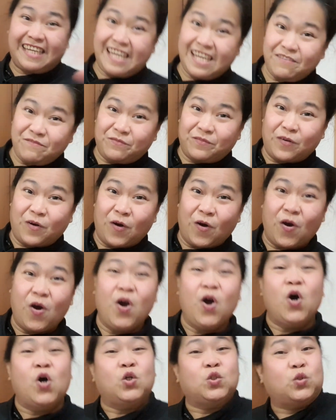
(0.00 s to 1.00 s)
info
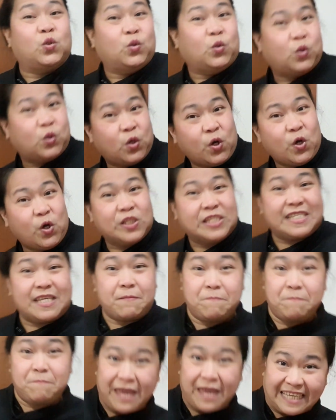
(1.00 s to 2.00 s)
tungkol sa
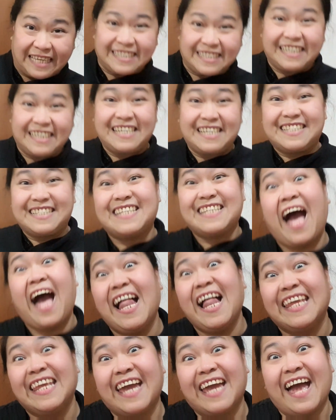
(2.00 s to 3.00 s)
basic
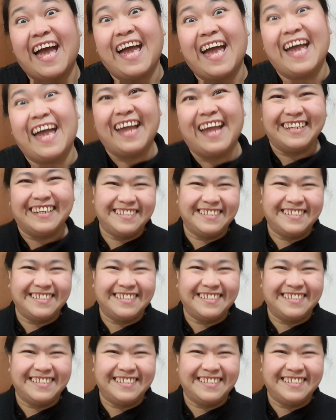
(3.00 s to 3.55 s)
Italian.